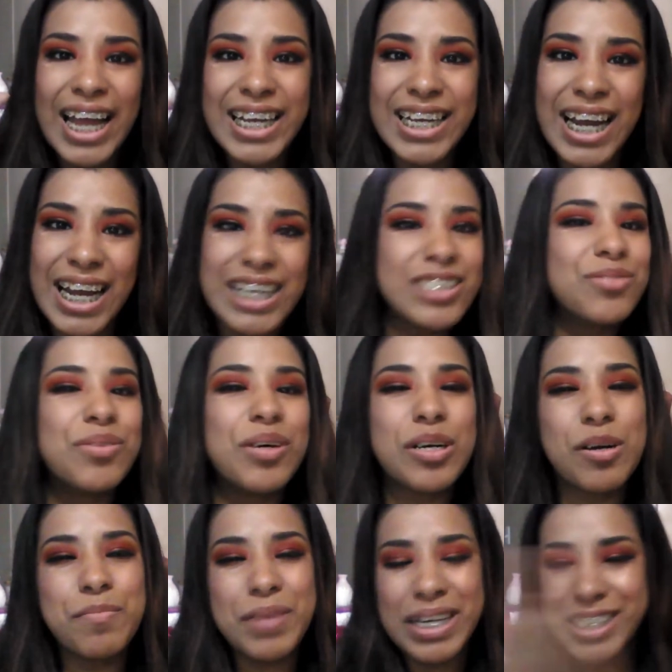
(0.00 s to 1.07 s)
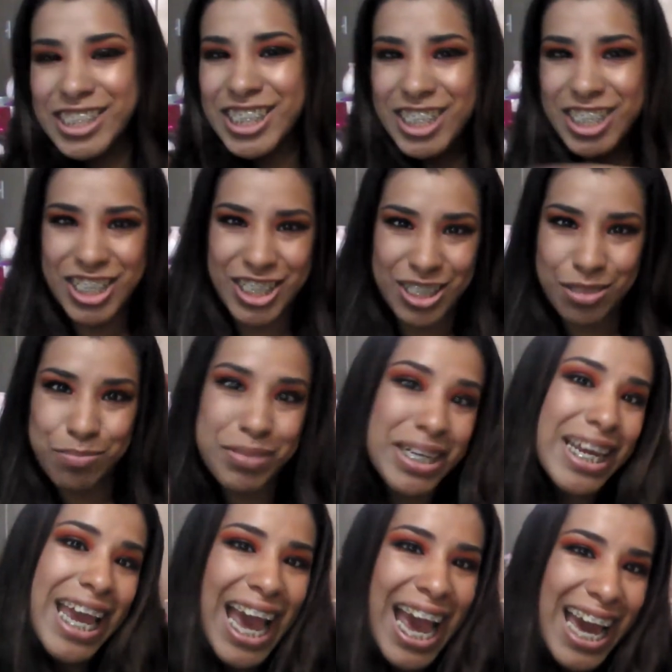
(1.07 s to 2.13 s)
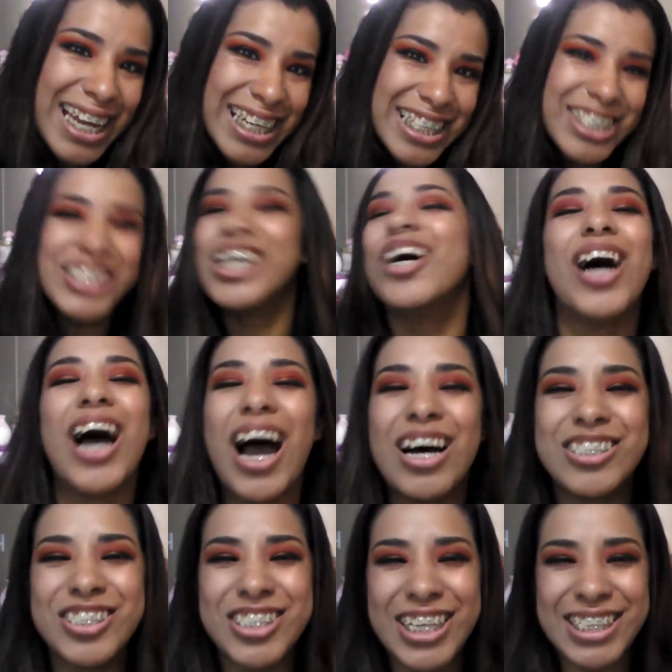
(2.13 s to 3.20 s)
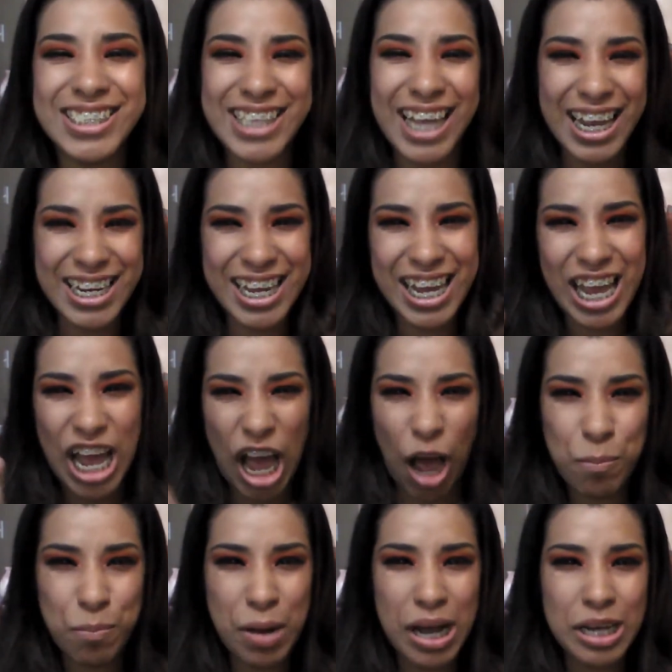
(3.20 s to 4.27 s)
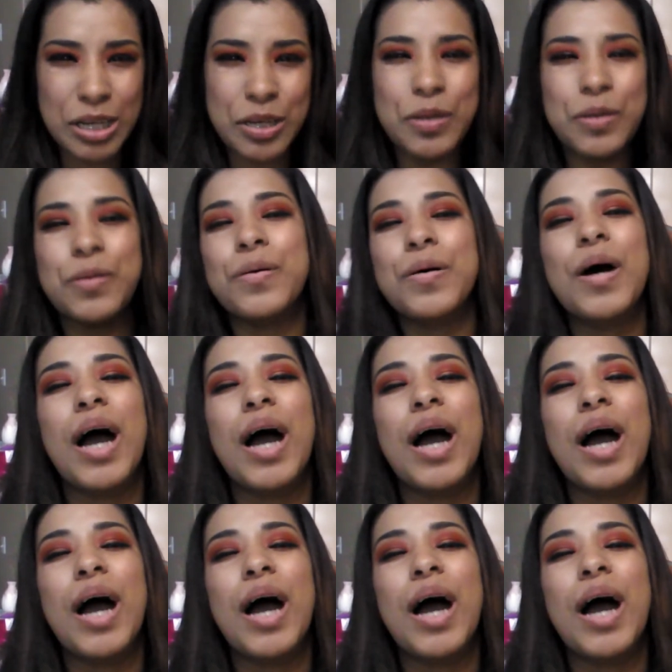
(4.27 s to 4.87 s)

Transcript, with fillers: guys, welcome back to Just Me, Alice O. I'm so excited. How are you?